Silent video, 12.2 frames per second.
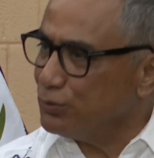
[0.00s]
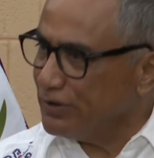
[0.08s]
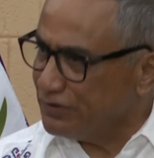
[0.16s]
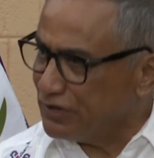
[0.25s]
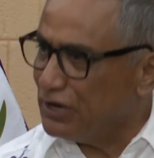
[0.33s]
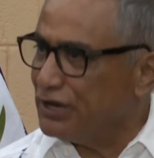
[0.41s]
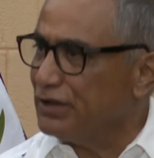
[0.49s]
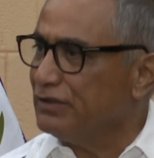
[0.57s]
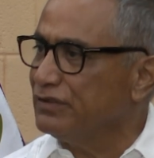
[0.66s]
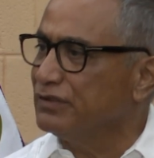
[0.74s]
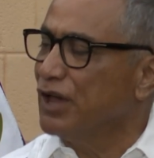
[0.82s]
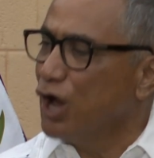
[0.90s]

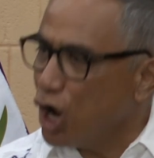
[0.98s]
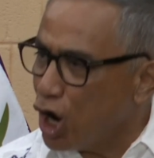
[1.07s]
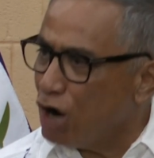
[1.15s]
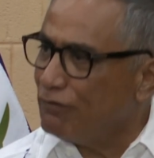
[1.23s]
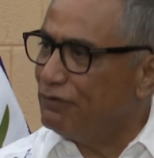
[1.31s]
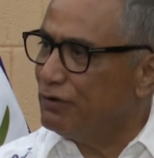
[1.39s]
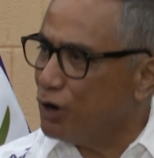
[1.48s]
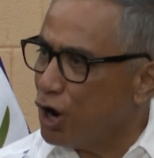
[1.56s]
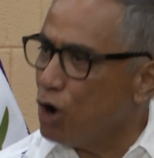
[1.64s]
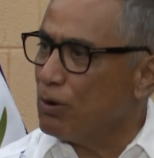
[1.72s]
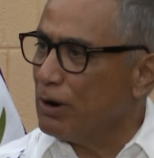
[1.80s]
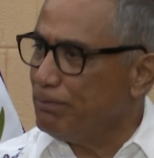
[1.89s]
resilience of
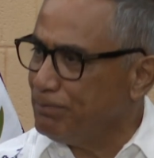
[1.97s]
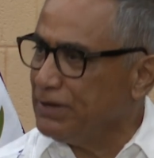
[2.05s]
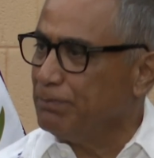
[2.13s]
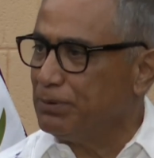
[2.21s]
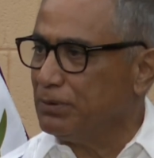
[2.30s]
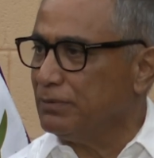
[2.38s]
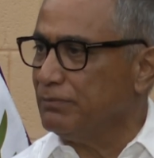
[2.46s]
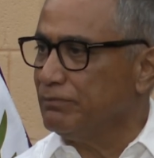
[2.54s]
our people.